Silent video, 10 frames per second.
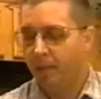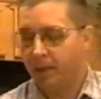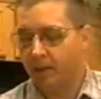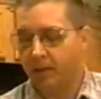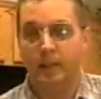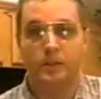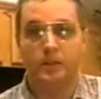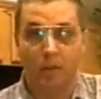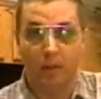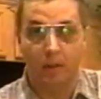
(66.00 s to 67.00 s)
But the thing that's
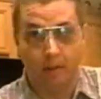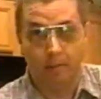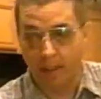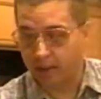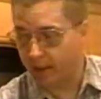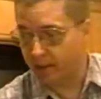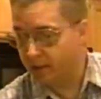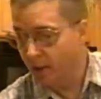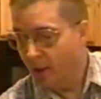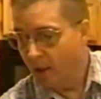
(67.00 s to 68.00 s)
real neat about
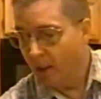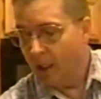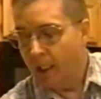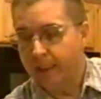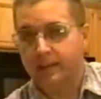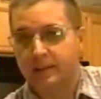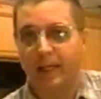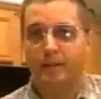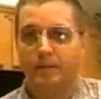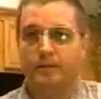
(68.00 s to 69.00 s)
these is
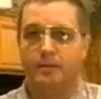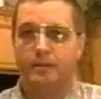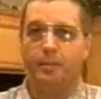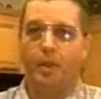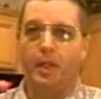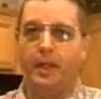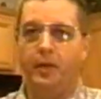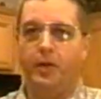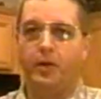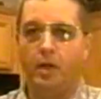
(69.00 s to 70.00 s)
that they plug
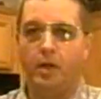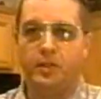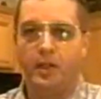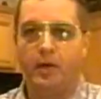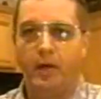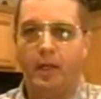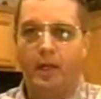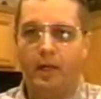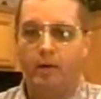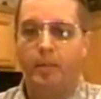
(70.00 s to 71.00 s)
into your car's cigarette
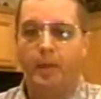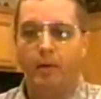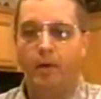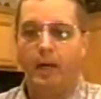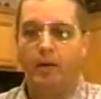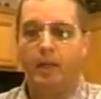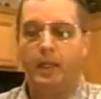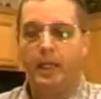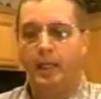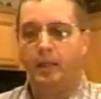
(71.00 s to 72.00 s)
lighter or power
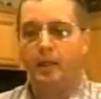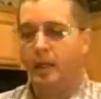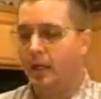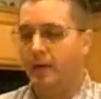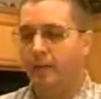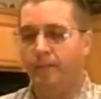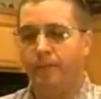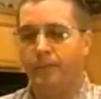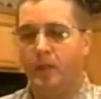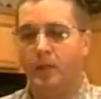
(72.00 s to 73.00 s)
outlet, and
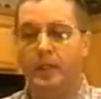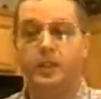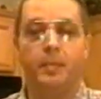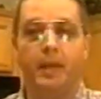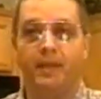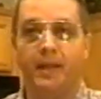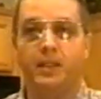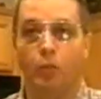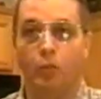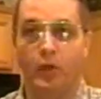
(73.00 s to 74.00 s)
you know, they just make
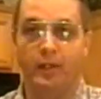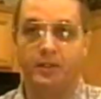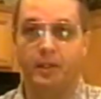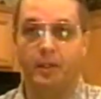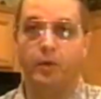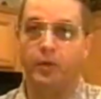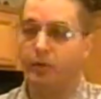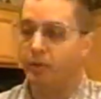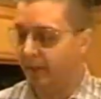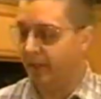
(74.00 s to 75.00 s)
things really simple.
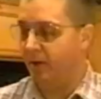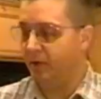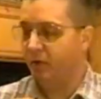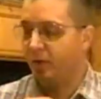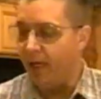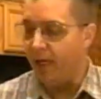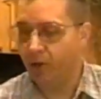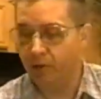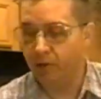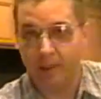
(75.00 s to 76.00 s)
Now you can
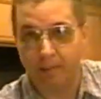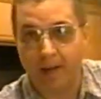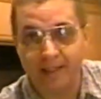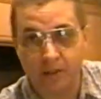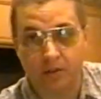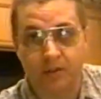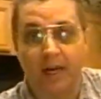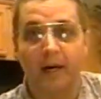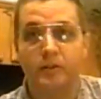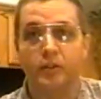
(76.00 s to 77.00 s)
use a bicycle
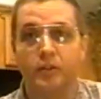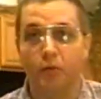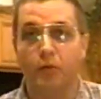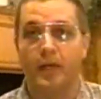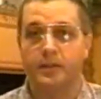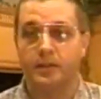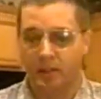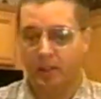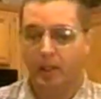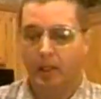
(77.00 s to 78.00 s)
tire to do this,
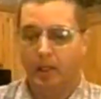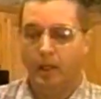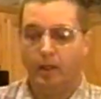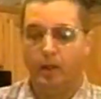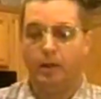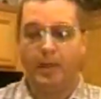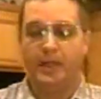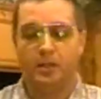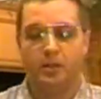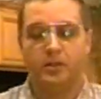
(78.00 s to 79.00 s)
you know, a
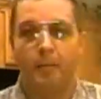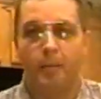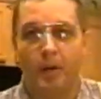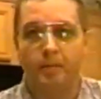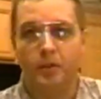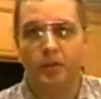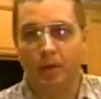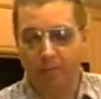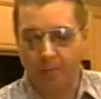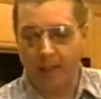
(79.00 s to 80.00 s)
bicycle tire pump to
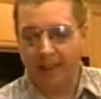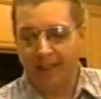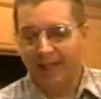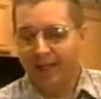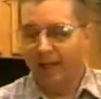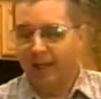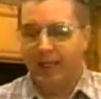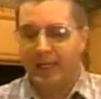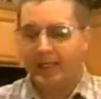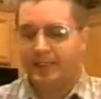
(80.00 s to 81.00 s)
do it, but
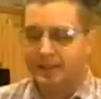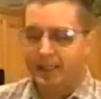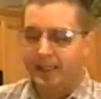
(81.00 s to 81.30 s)
it